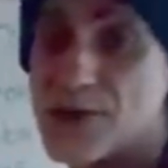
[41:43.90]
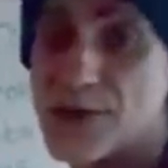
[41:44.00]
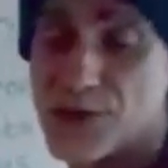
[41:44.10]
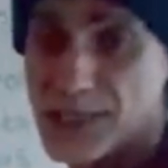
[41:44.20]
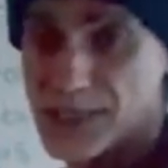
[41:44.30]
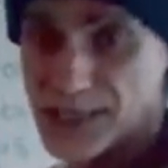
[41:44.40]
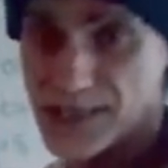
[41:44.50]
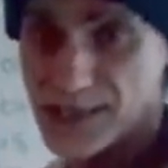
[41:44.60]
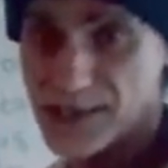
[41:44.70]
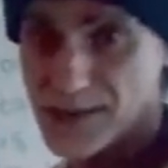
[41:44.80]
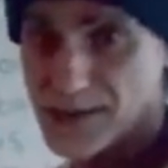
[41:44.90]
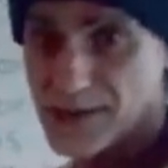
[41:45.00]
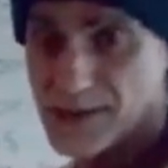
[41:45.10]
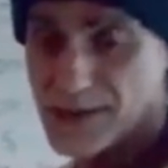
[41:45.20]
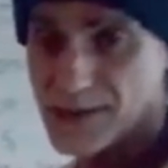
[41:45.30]
the generatrix,
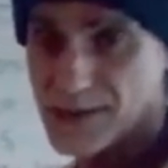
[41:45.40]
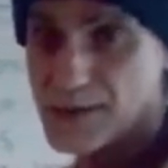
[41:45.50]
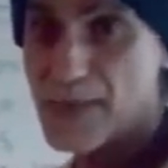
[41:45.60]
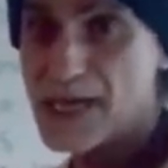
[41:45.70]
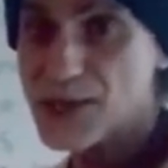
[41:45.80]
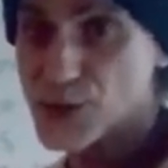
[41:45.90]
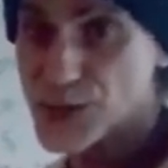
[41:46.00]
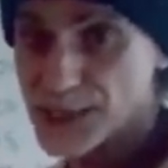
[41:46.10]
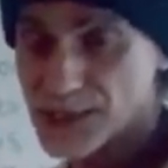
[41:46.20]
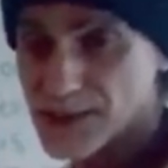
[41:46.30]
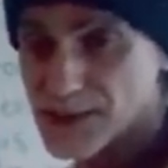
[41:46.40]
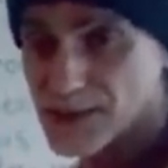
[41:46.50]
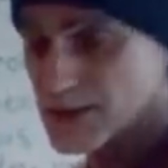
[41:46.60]
the matrix.